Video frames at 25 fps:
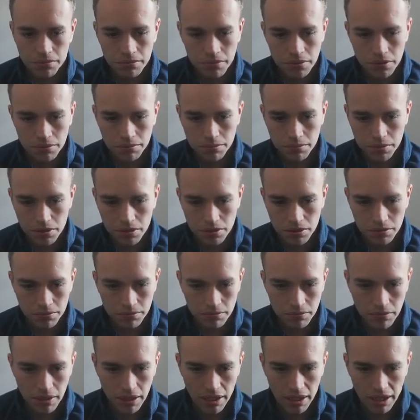boom, boom,
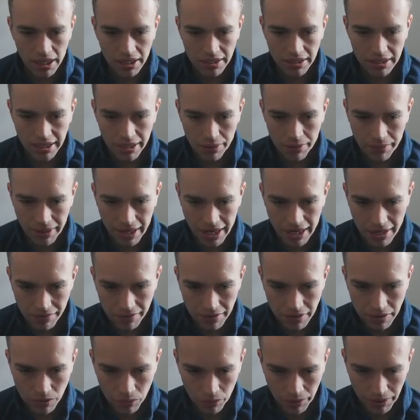and there we have
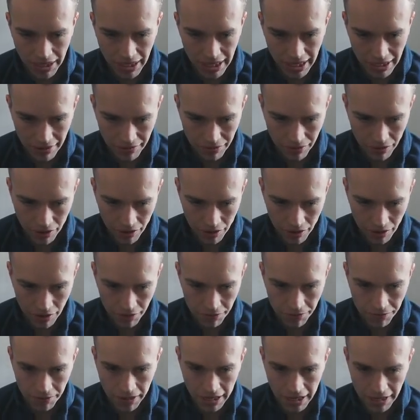it. We have our
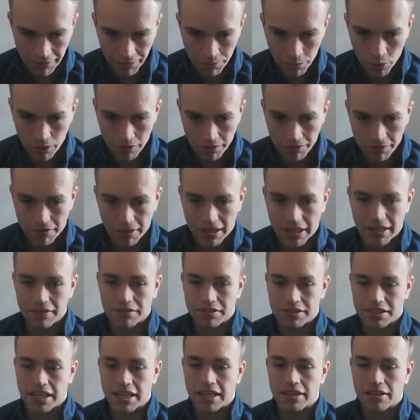5.5
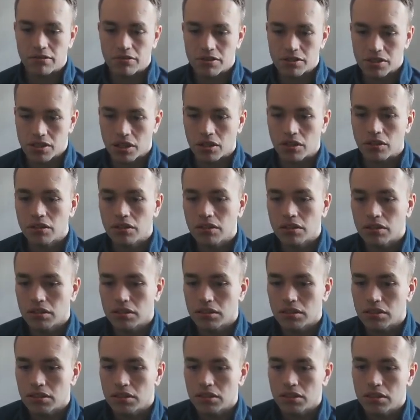second result,
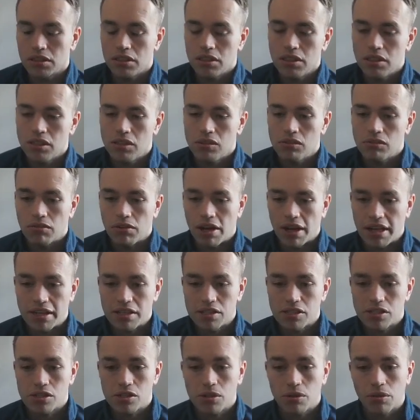right?
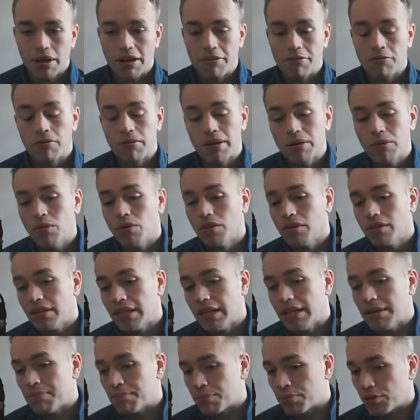So if we want to
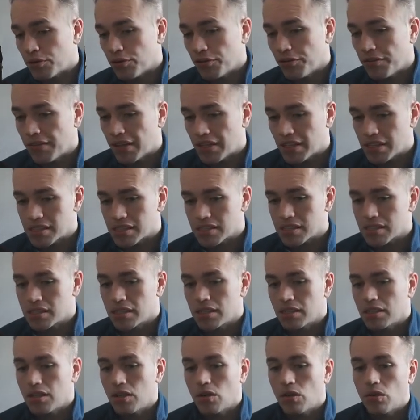improve this,
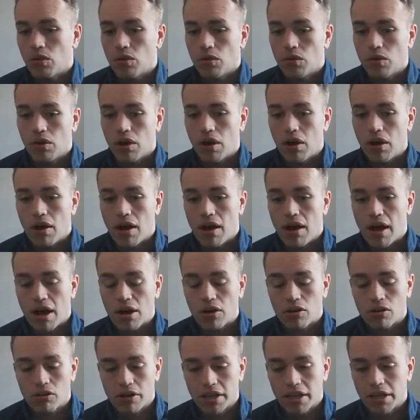a
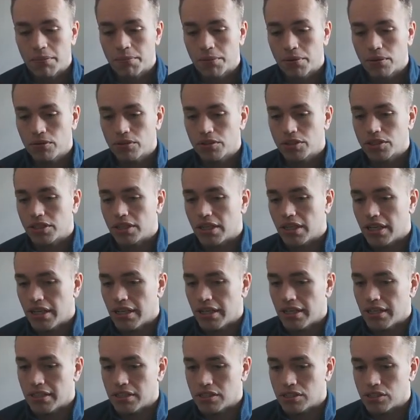great approach
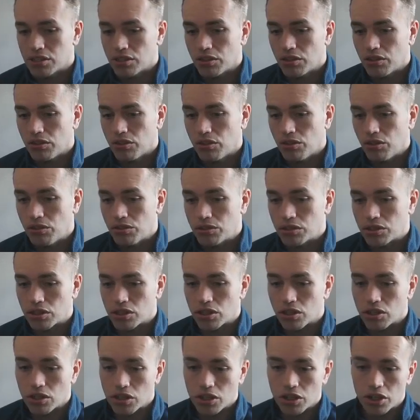is using
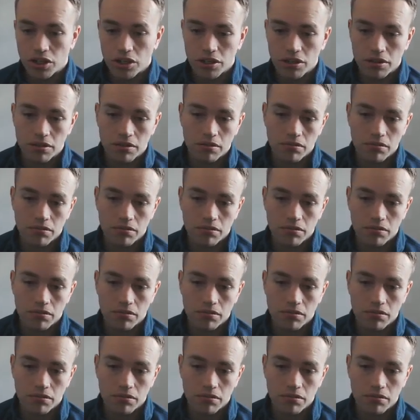concurrent